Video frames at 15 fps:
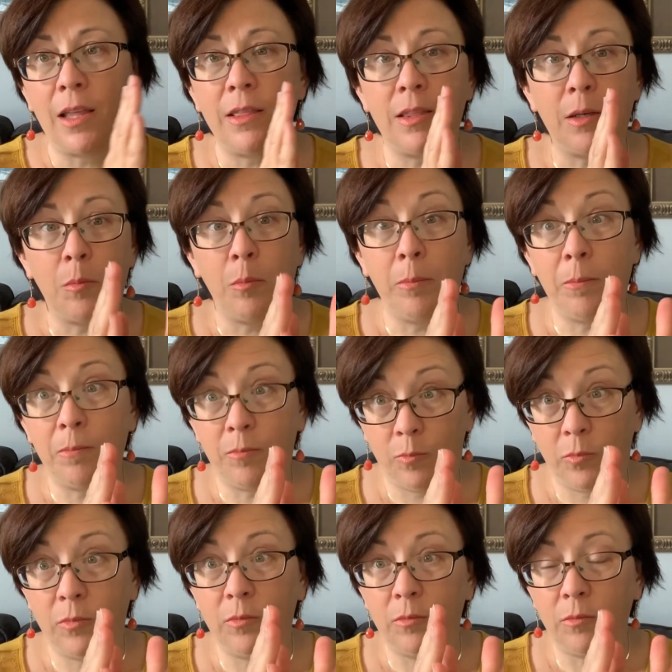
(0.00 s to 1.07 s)

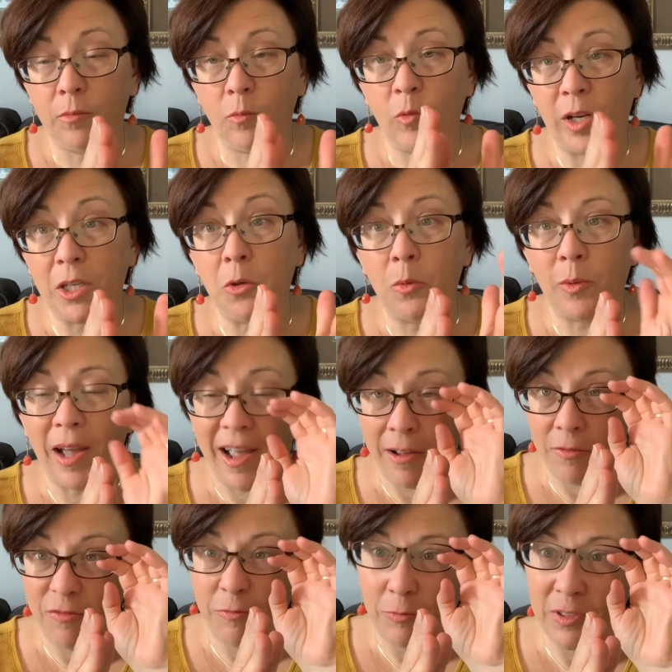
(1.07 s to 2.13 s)
when you
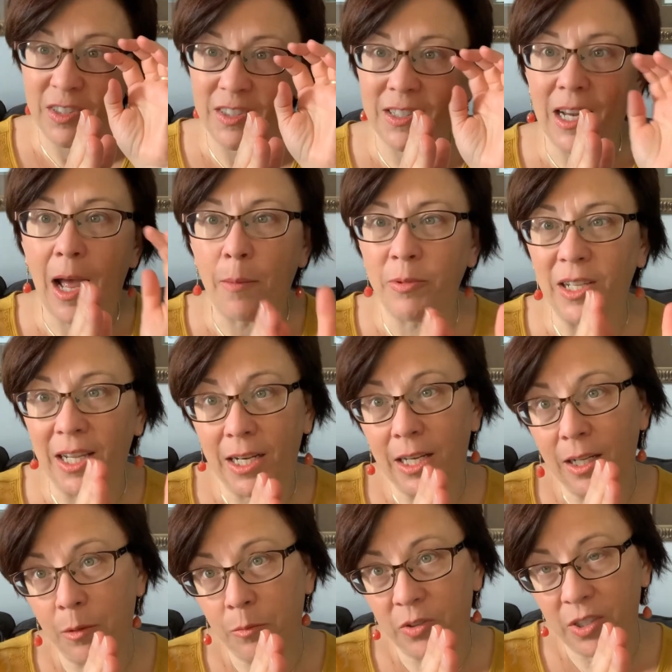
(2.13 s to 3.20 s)
have stopped eating
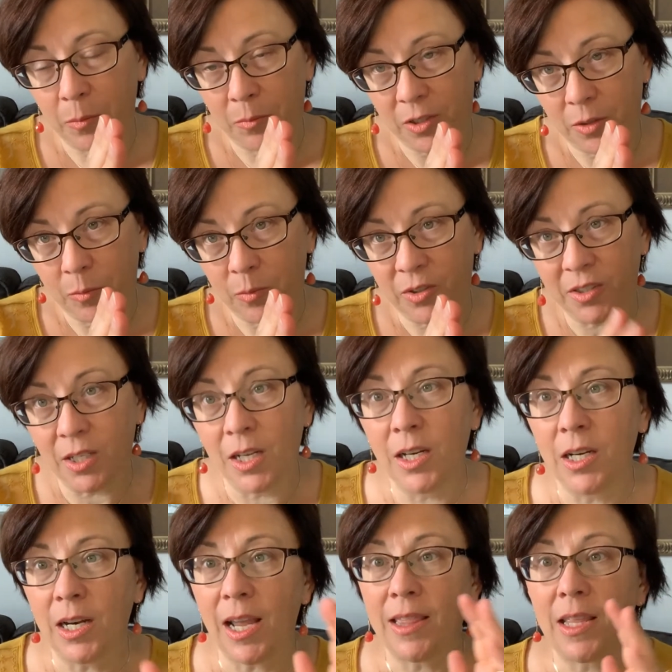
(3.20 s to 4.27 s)
them symptoms,
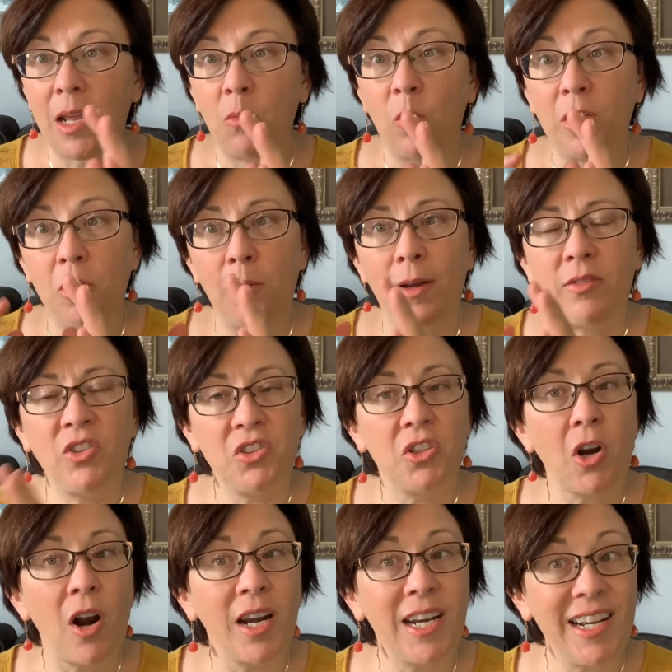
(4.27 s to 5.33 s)
and then when you have
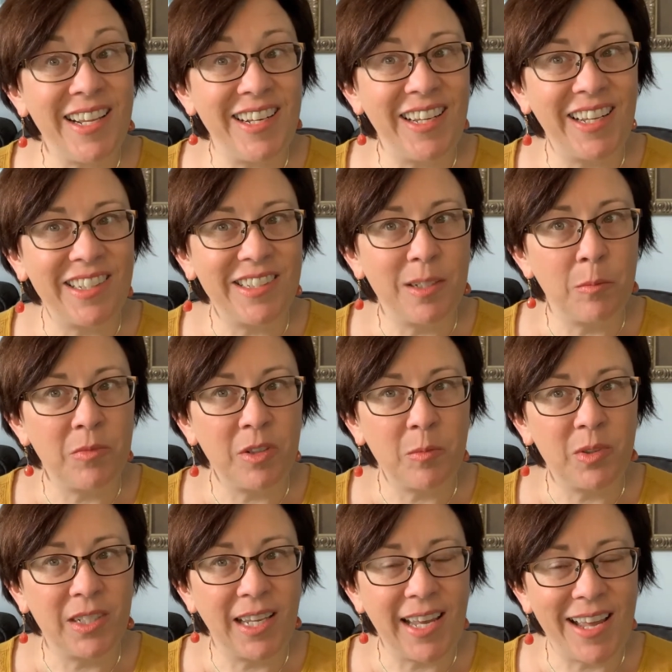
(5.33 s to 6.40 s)
started eating it
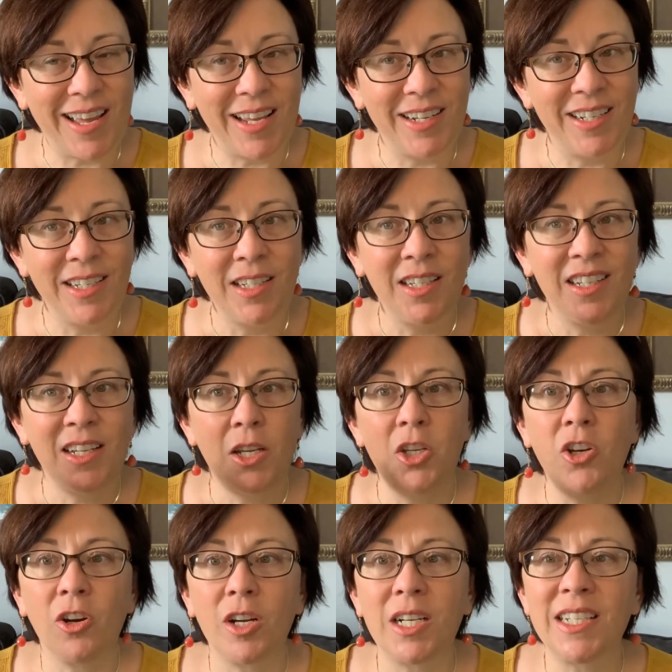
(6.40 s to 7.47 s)
symptoms again.
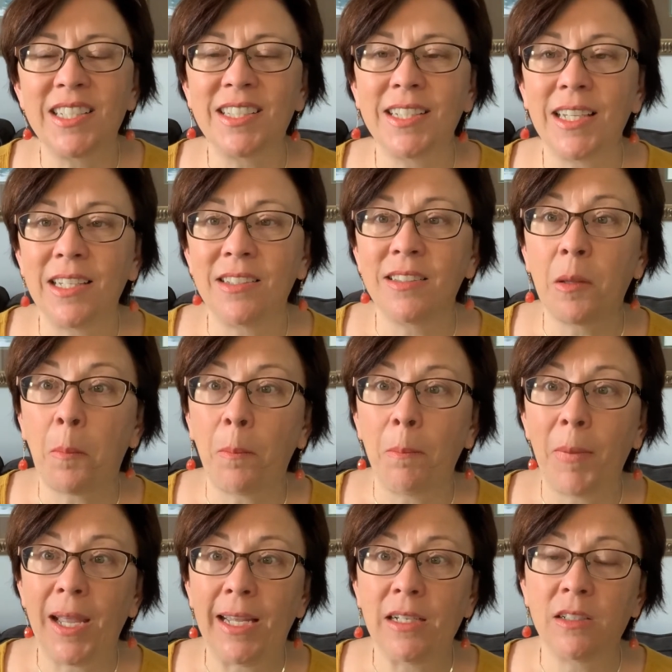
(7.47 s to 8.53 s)
You're gonna see some
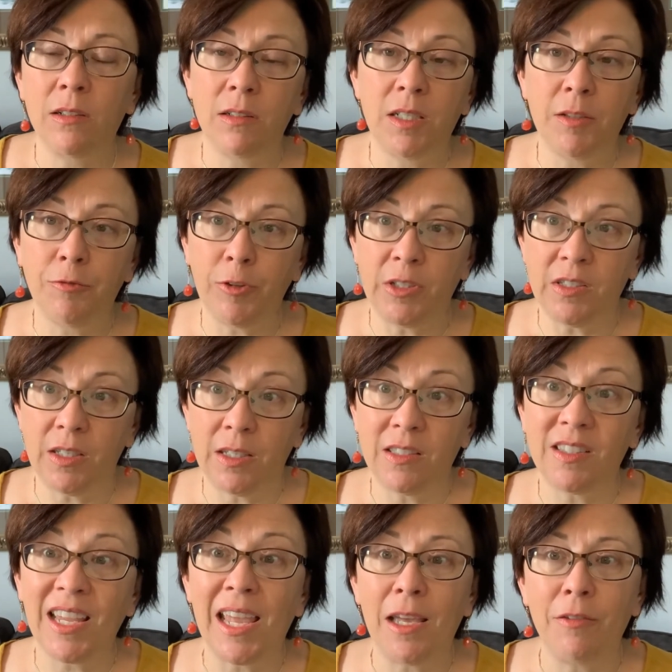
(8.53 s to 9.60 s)
major differences
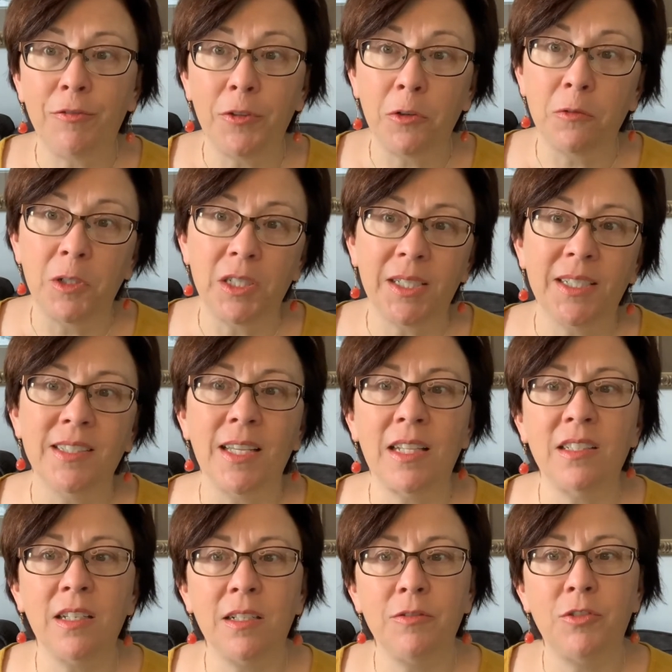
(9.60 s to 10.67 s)
if you're really
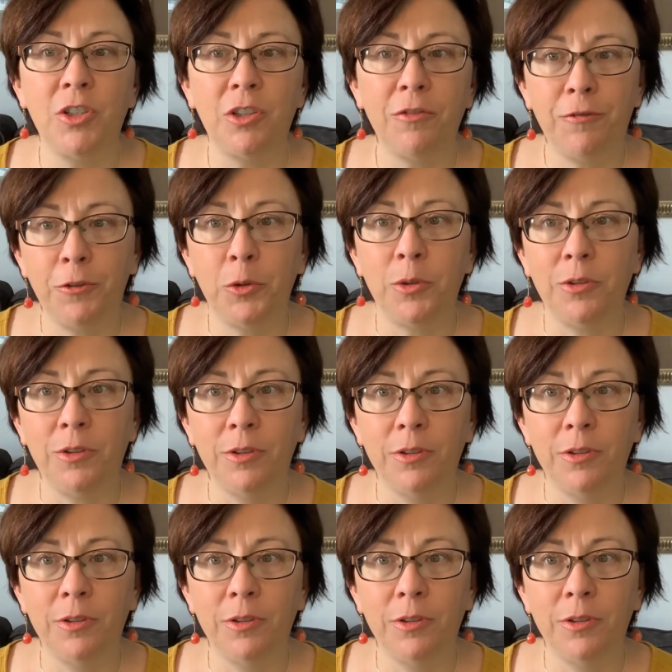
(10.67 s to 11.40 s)
sensitive to the food.